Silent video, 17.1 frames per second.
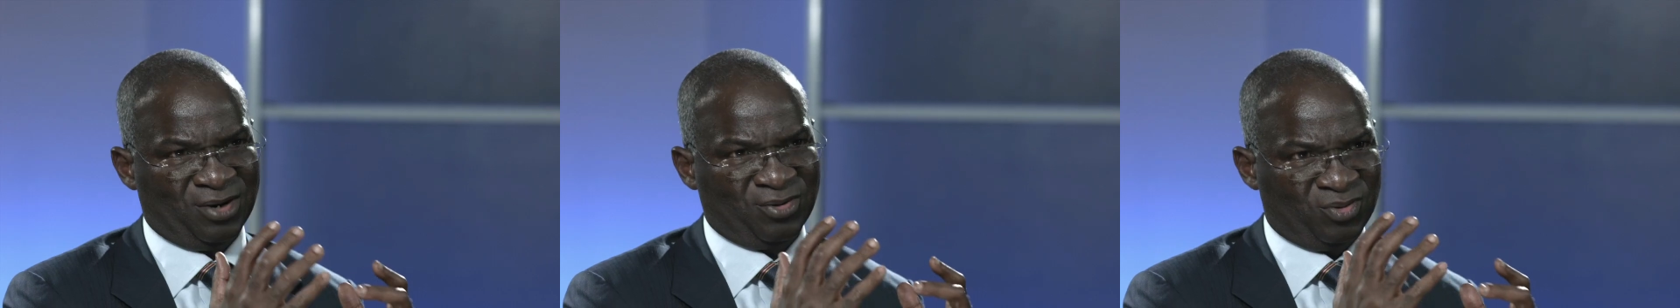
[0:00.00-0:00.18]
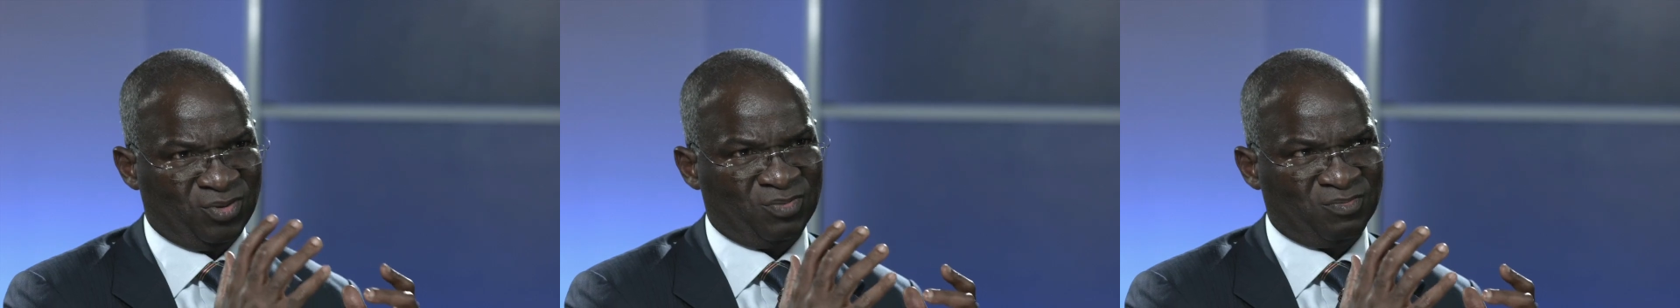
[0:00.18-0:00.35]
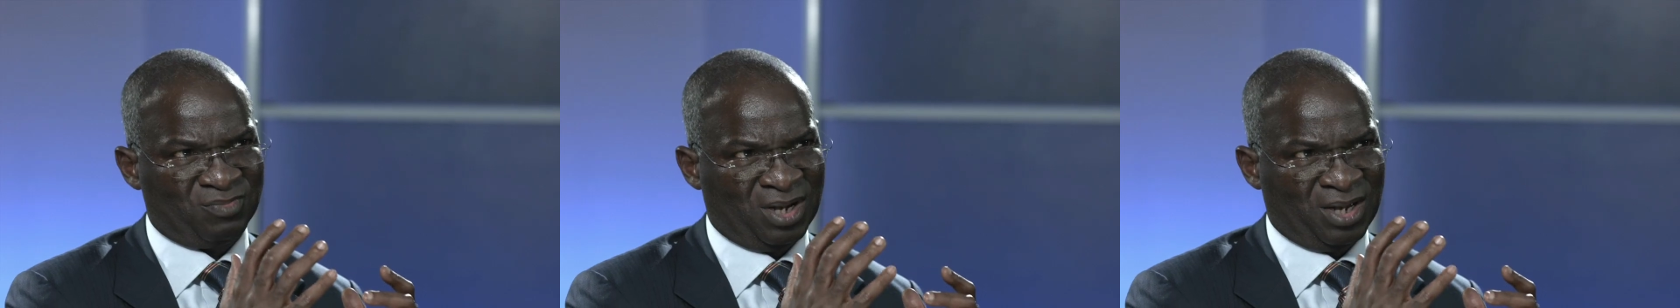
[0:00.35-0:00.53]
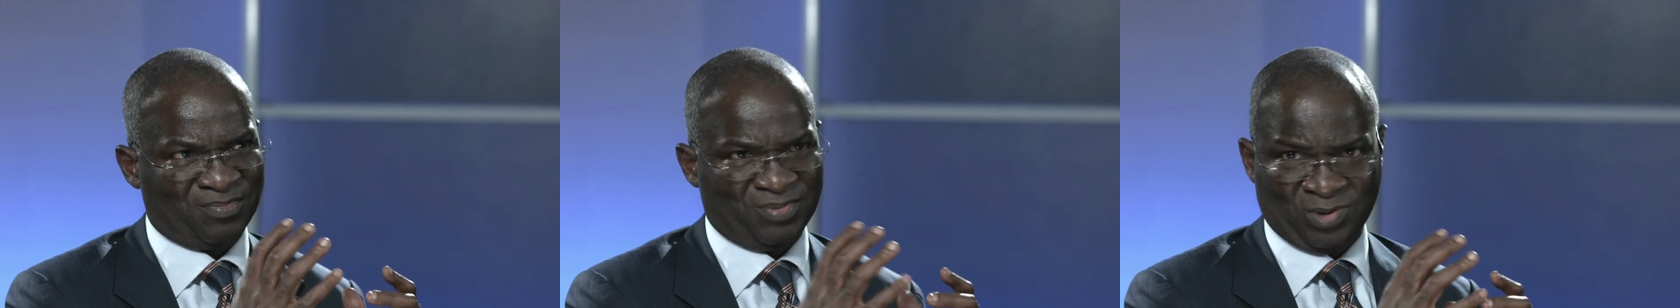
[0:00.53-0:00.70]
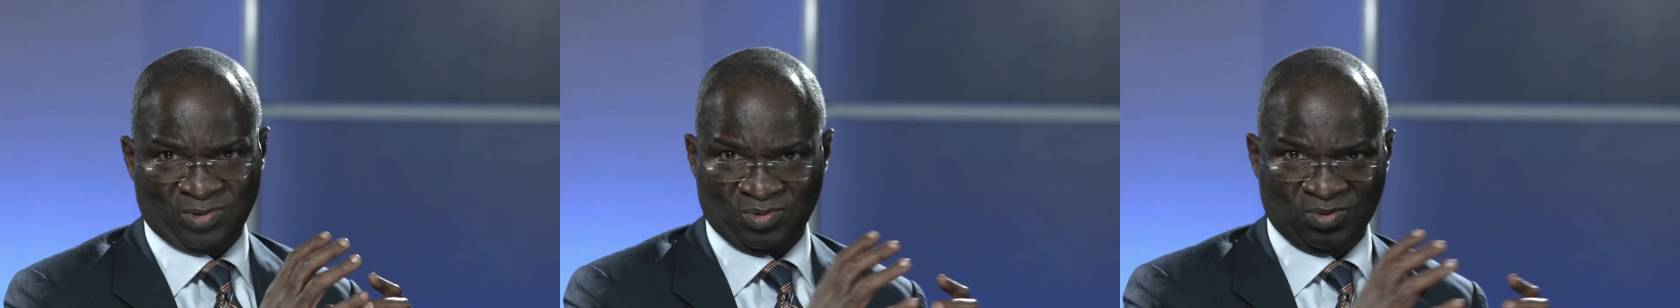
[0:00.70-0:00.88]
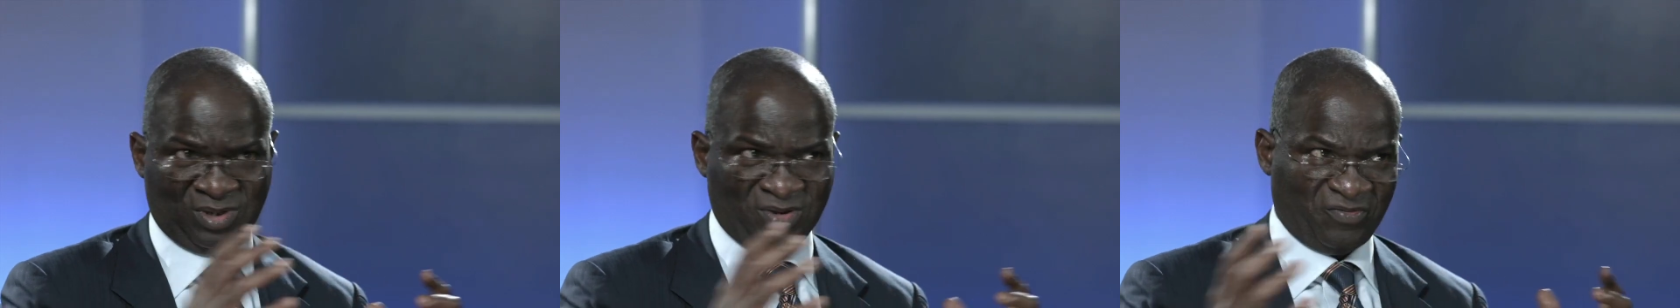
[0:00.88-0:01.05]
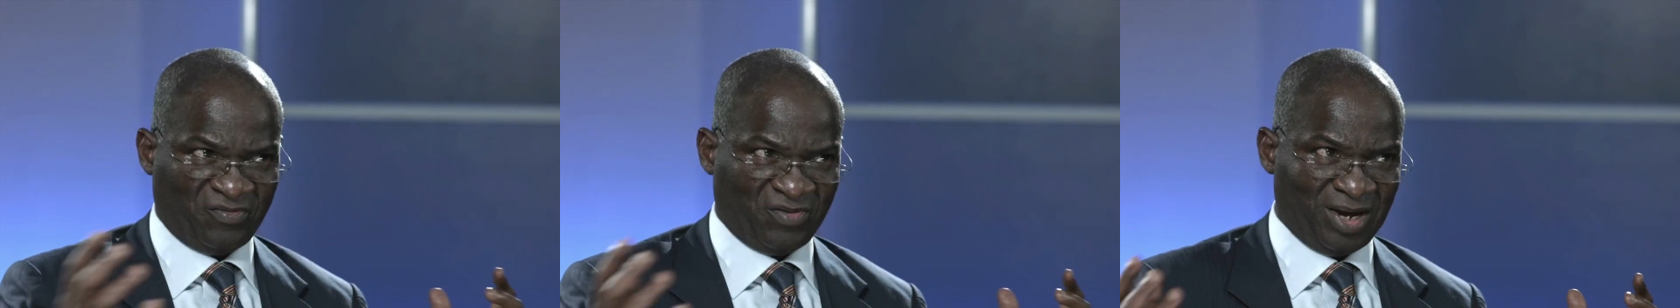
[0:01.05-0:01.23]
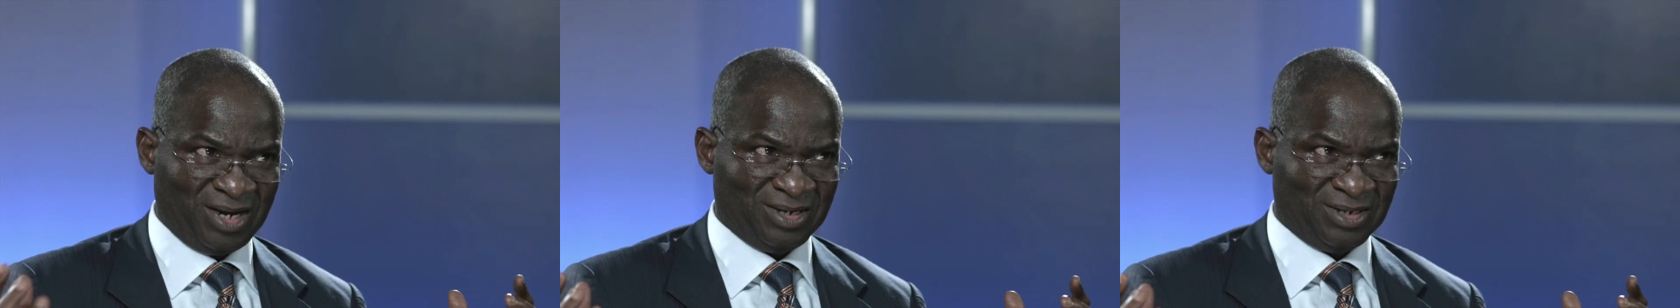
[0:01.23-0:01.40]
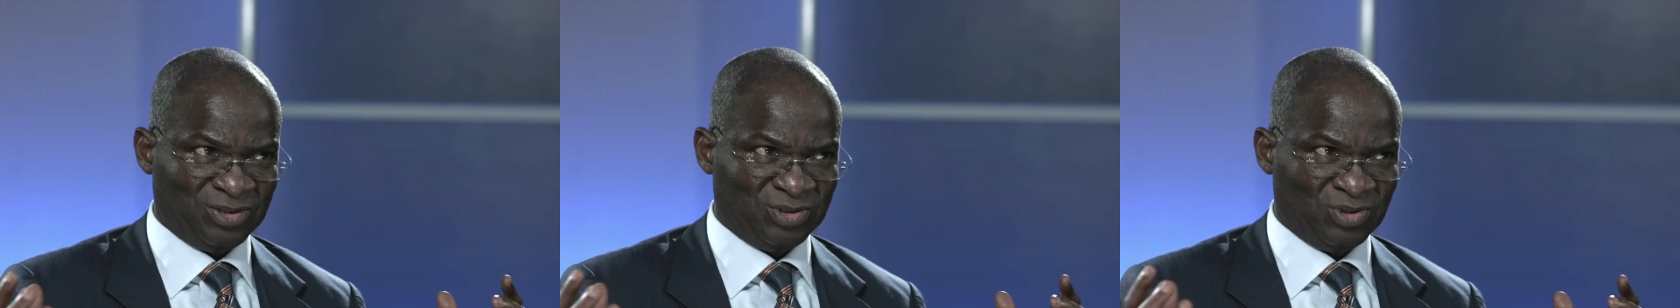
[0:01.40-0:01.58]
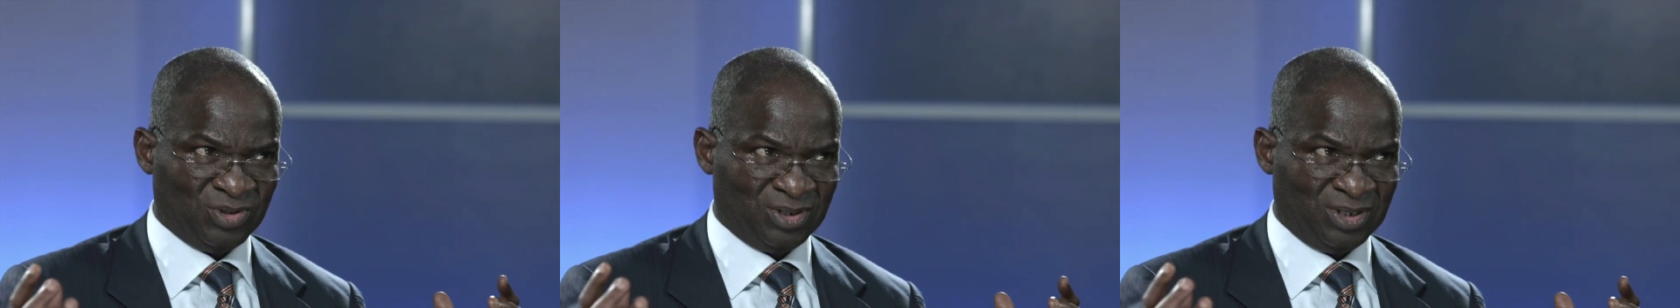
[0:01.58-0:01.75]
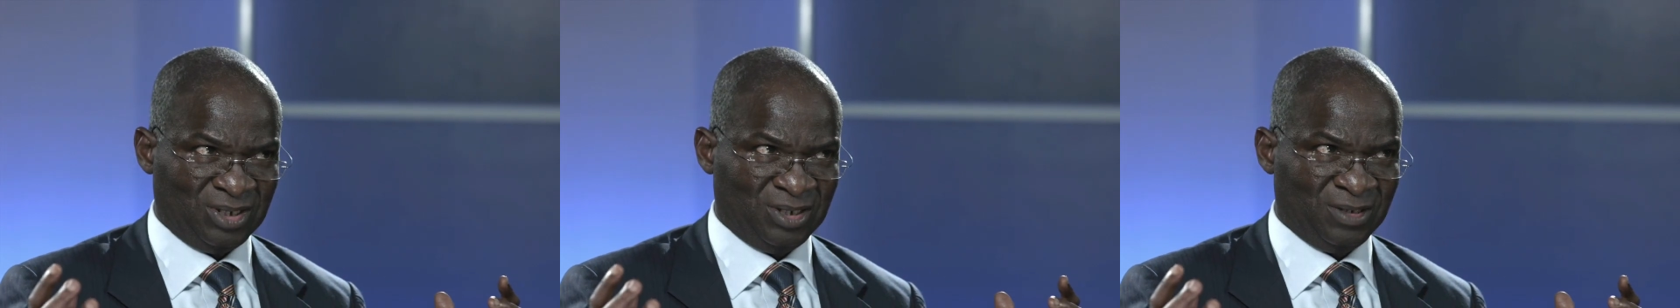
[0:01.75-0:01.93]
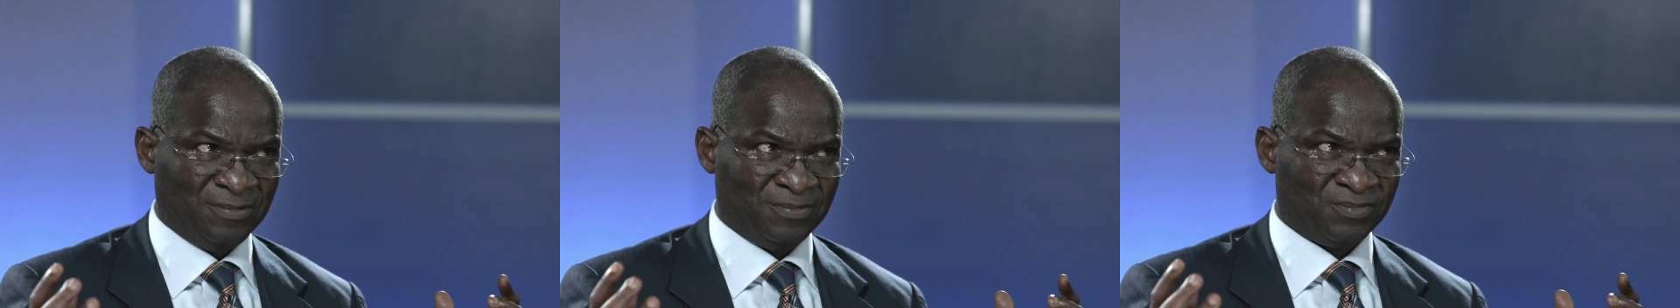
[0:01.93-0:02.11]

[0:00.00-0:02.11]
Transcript: roadmap is to define the journey.